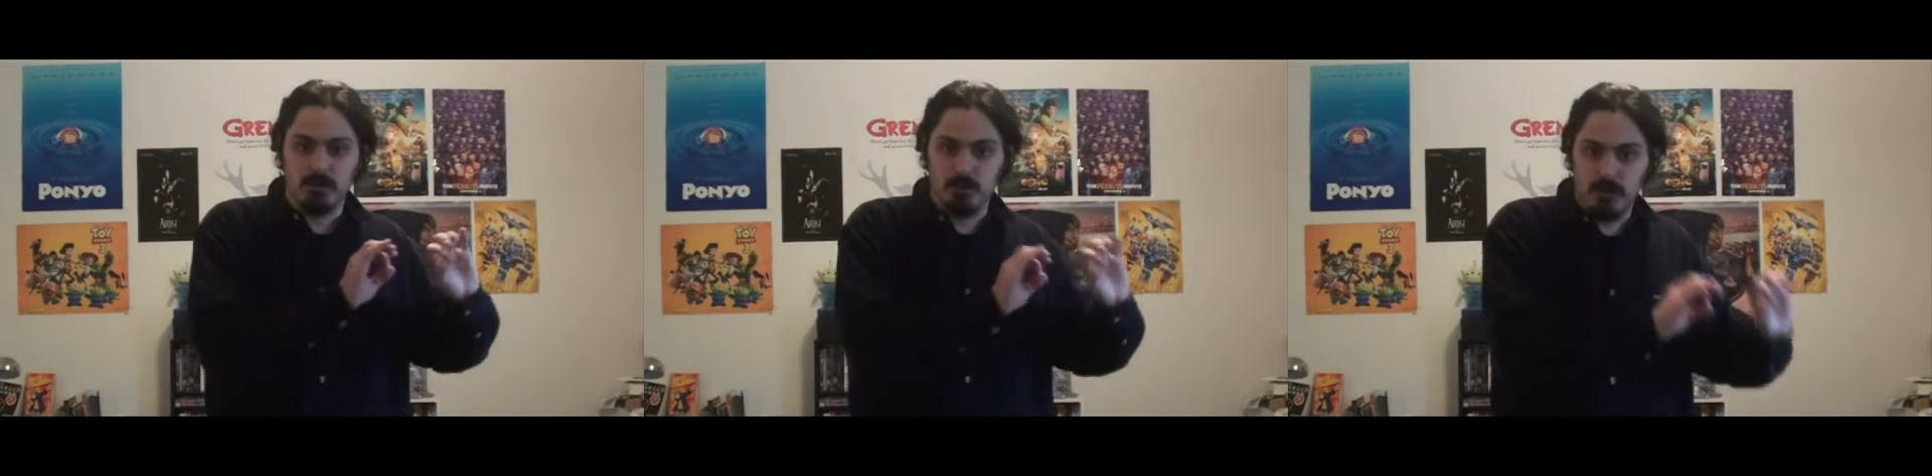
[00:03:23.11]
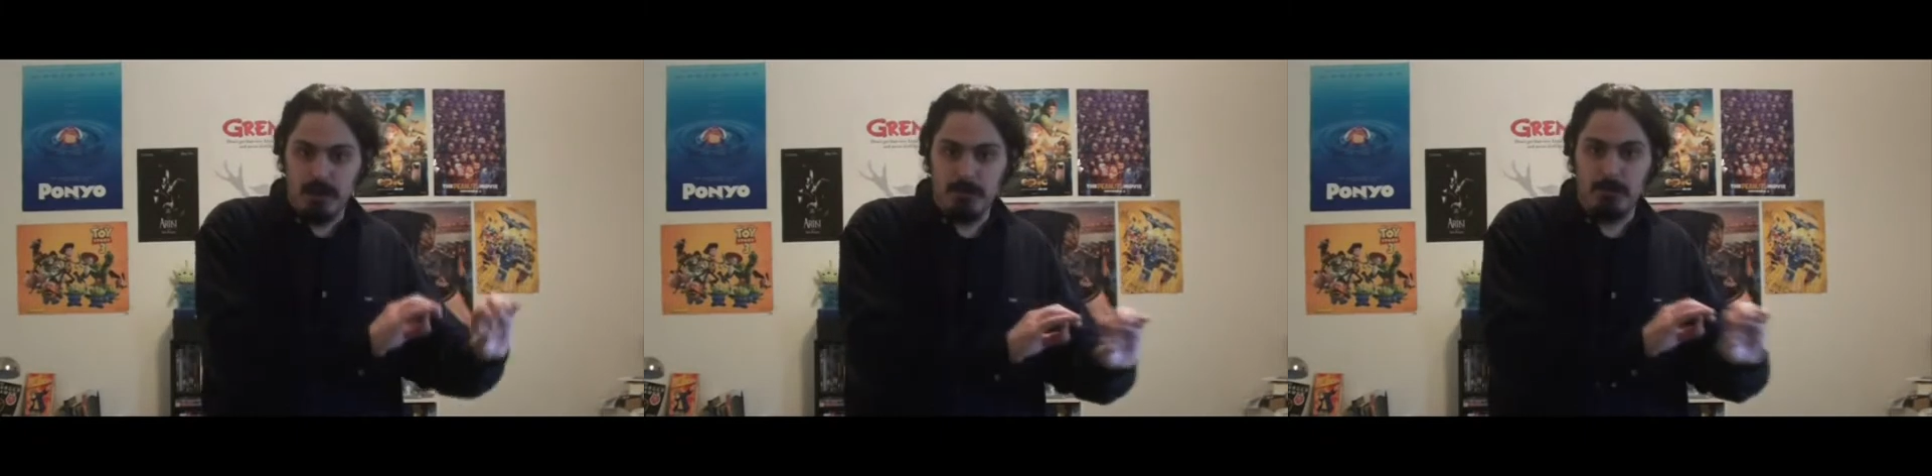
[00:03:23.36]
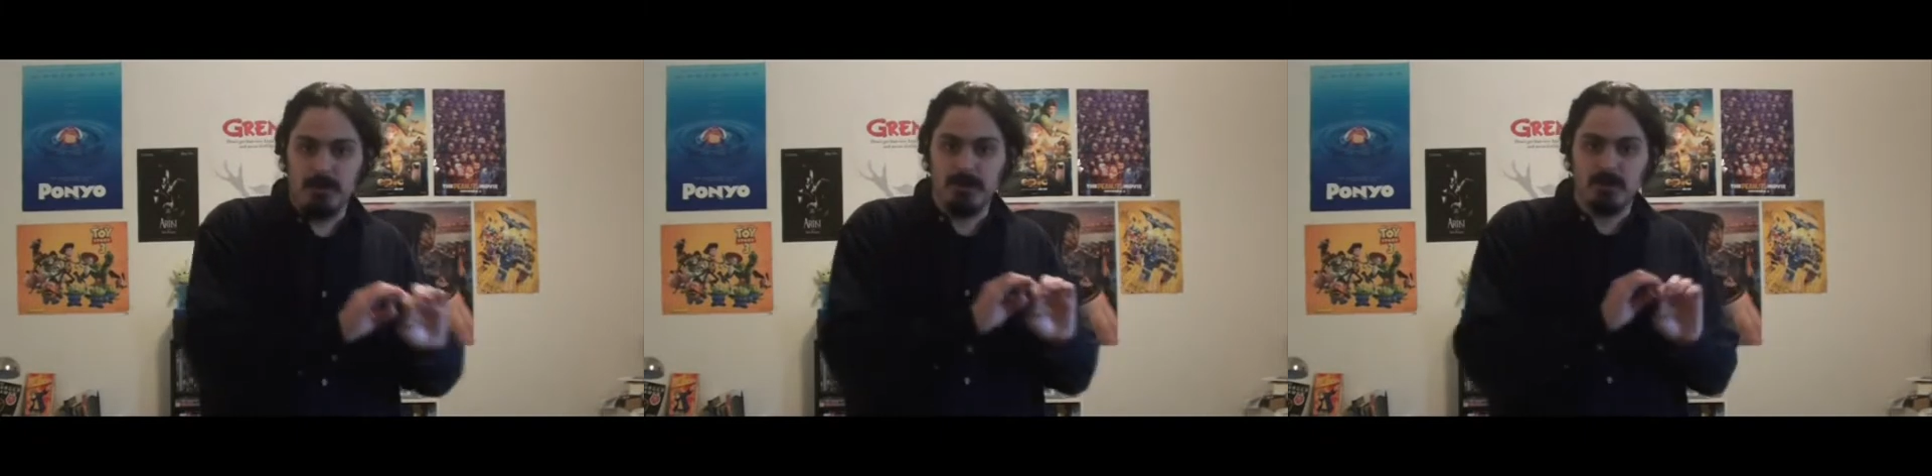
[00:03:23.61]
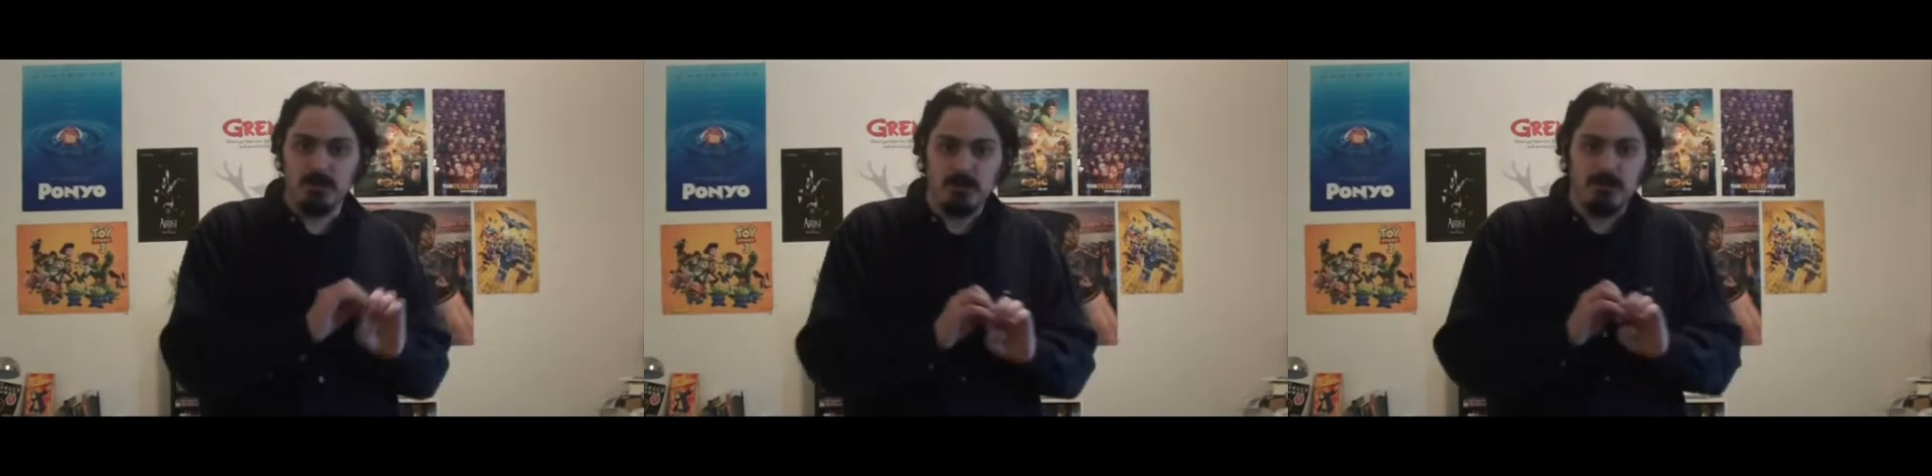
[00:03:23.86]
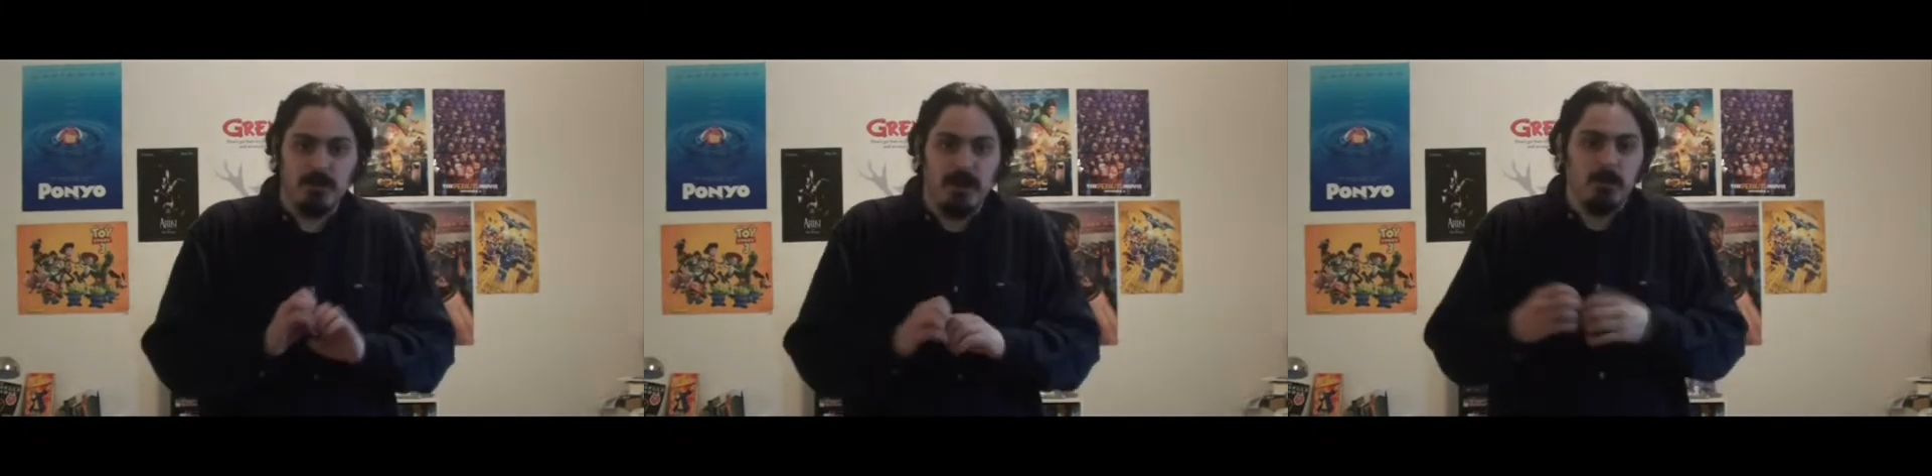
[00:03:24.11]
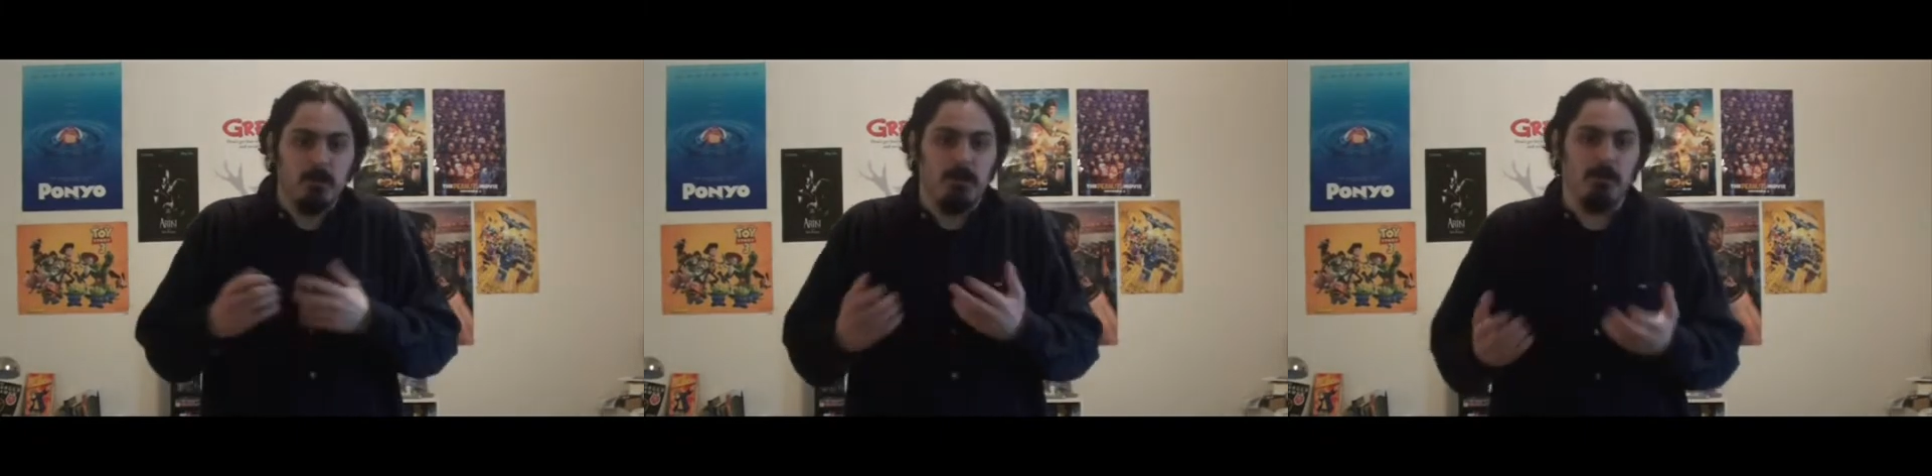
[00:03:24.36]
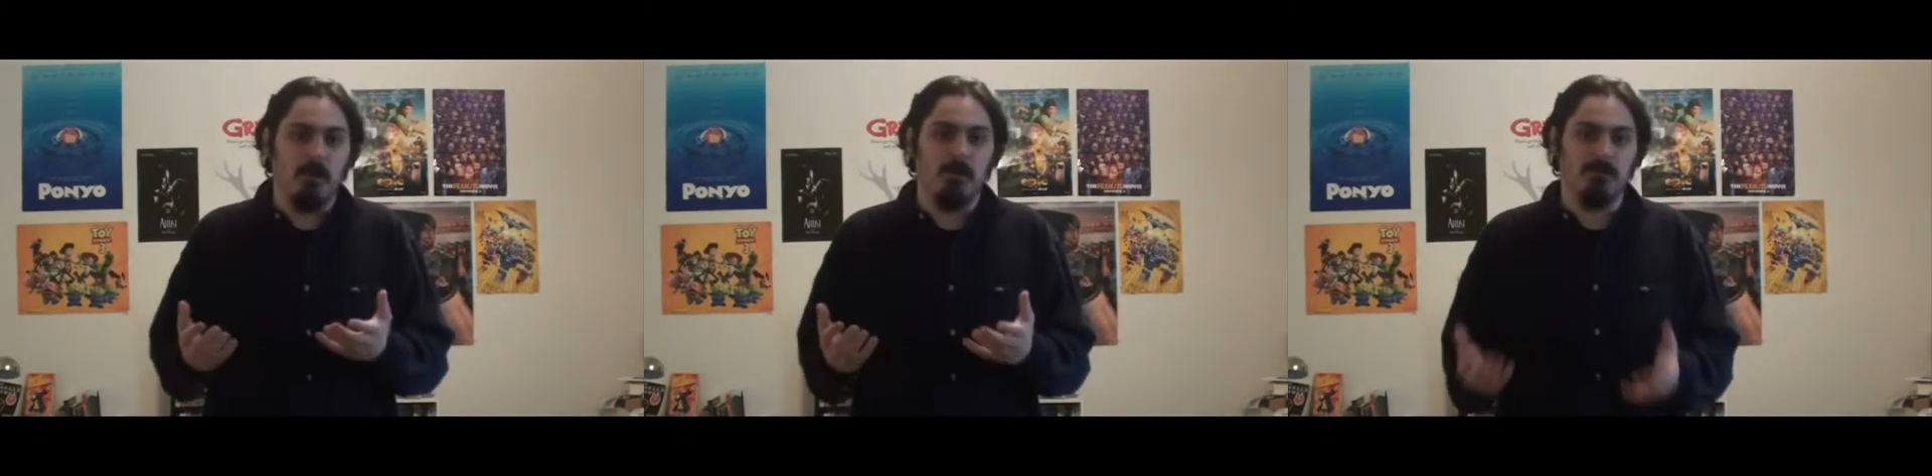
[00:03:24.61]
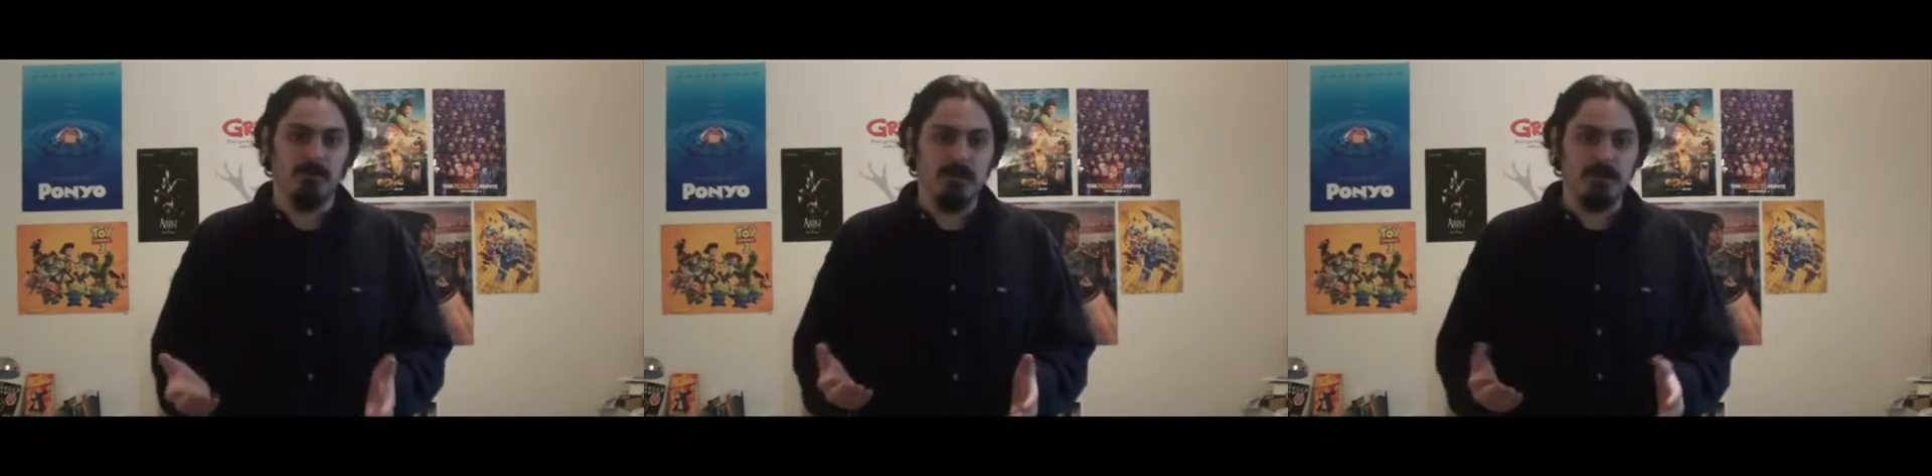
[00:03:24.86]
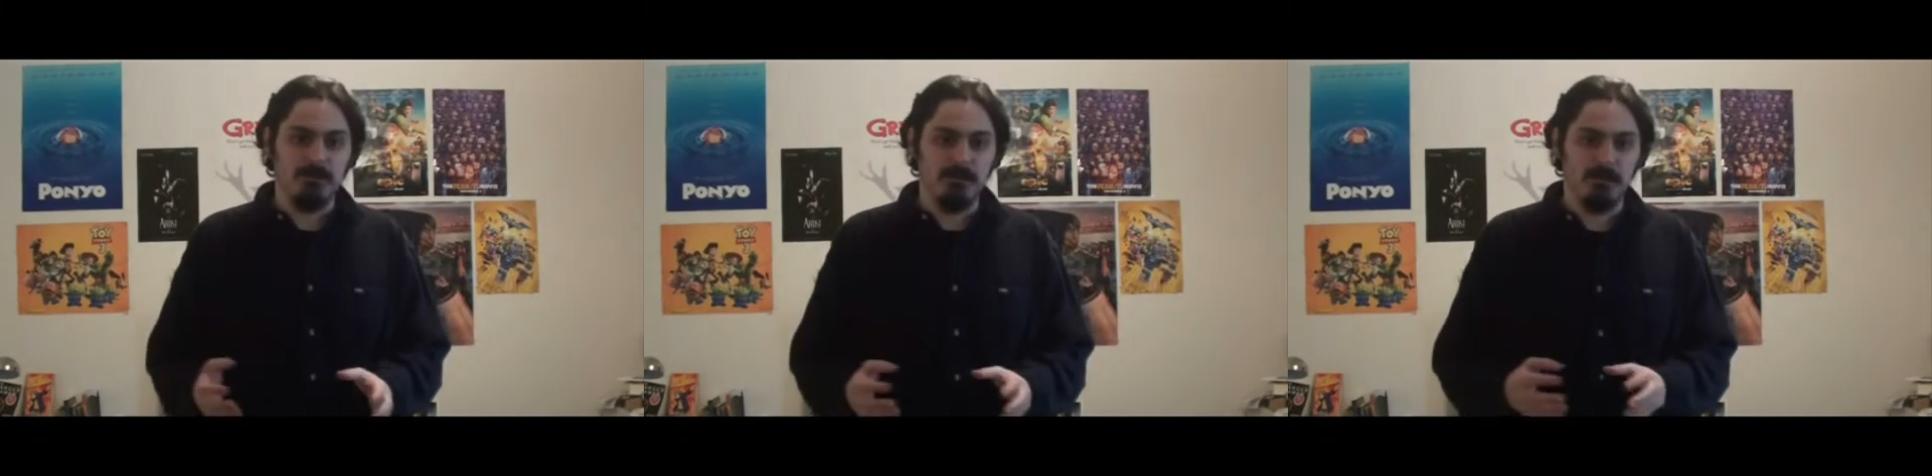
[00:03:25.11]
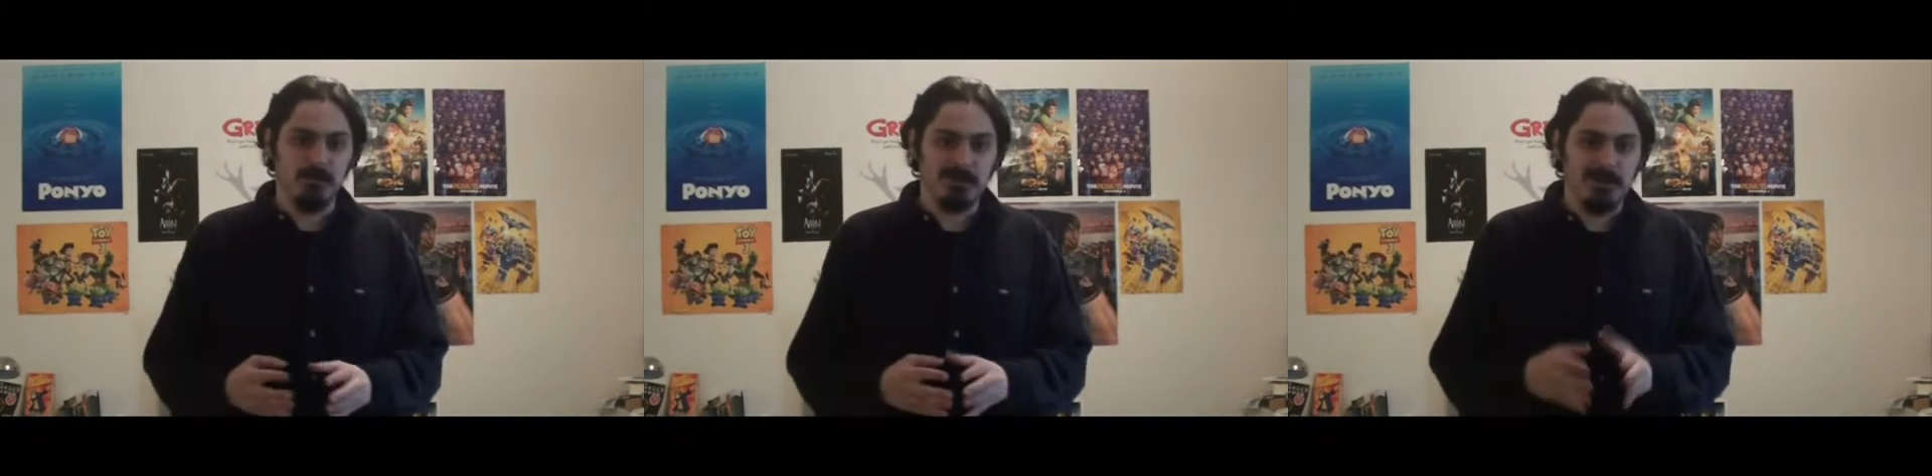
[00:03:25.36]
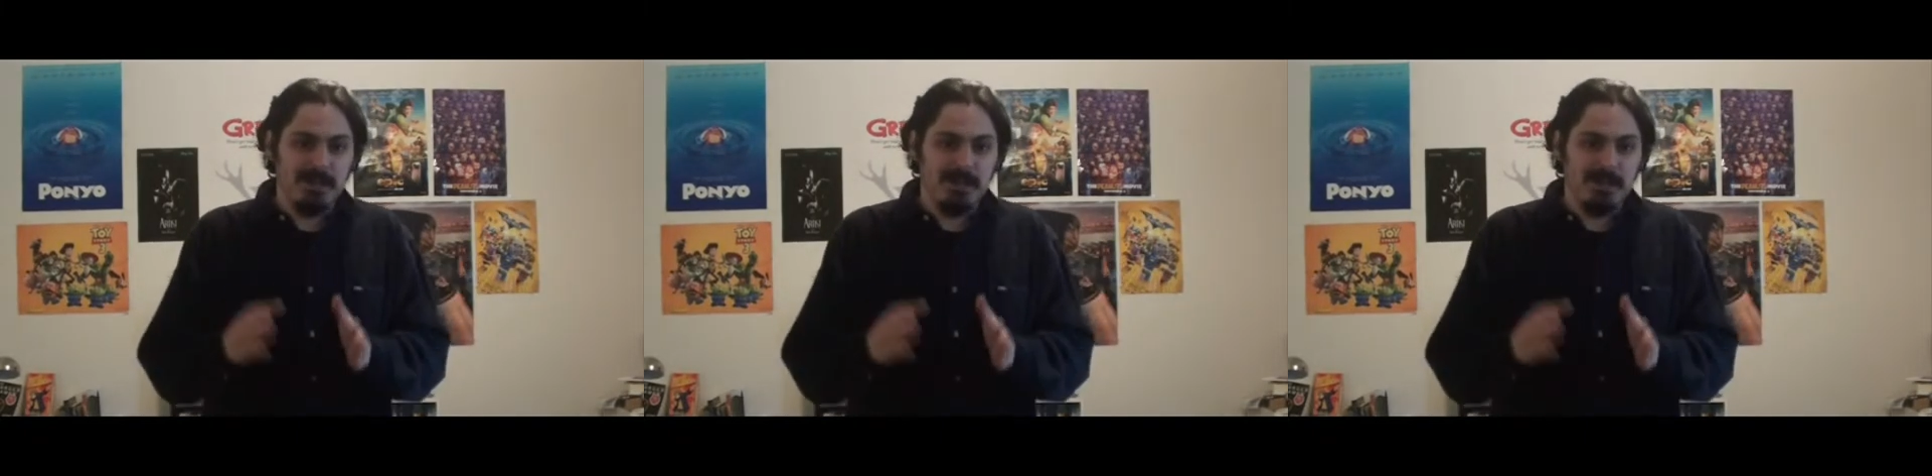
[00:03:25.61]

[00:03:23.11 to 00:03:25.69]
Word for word: trap I do find with Paul Feig films,